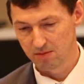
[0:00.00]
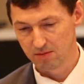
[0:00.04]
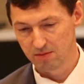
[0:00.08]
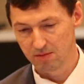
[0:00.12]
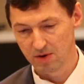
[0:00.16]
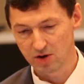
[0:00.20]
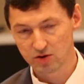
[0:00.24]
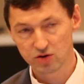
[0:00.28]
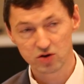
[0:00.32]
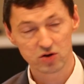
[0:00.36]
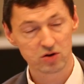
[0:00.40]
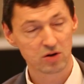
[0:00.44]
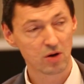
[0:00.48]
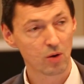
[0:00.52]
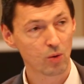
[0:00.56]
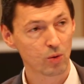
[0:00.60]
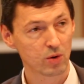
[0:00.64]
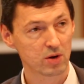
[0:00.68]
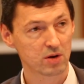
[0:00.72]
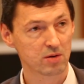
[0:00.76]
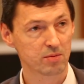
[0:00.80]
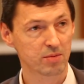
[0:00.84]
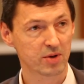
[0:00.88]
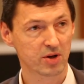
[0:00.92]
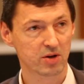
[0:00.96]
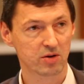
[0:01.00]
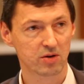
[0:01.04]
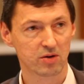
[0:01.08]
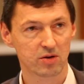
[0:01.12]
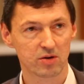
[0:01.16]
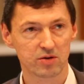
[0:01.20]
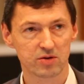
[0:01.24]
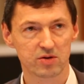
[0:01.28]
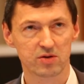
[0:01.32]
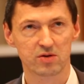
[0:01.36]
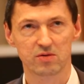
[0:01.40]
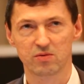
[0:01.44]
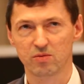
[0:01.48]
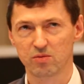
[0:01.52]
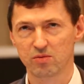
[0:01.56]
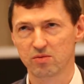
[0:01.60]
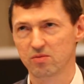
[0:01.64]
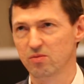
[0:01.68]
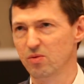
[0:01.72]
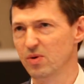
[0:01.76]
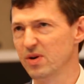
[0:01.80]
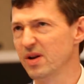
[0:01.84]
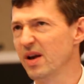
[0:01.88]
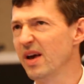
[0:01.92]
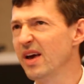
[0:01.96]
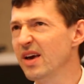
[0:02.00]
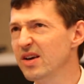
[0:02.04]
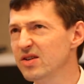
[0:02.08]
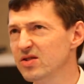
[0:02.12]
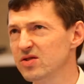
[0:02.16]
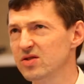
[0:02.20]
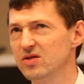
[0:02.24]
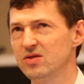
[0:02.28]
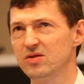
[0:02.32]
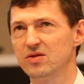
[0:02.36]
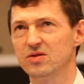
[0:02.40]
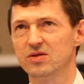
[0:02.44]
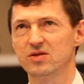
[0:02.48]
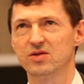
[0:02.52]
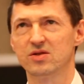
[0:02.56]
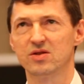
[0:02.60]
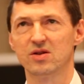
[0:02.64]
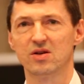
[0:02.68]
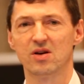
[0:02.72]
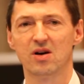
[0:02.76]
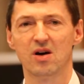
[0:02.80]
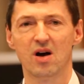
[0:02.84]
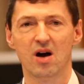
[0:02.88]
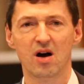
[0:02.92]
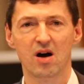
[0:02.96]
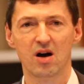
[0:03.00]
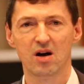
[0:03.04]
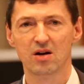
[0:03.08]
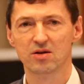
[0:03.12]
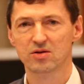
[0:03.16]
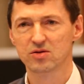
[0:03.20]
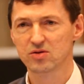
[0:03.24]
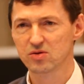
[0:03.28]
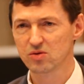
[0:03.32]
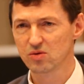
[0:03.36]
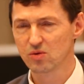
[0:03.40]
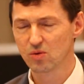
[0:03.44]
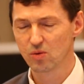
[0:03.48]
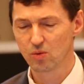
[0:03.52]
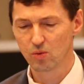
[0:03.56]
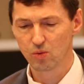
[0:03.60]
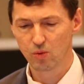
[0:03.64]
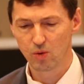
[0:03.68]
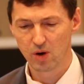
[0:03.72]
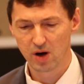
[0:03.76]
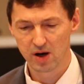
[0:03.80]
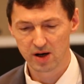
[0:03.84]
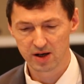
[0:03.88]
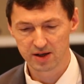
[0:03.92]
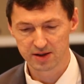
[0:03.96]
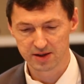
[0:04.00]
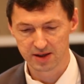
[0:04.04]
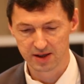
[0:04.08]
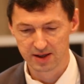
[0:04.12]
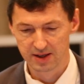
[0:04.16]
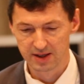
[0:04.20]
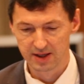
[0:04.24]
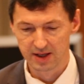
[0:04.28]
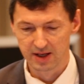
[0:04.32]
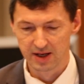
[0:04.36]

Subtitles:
much lower because variations are so wide.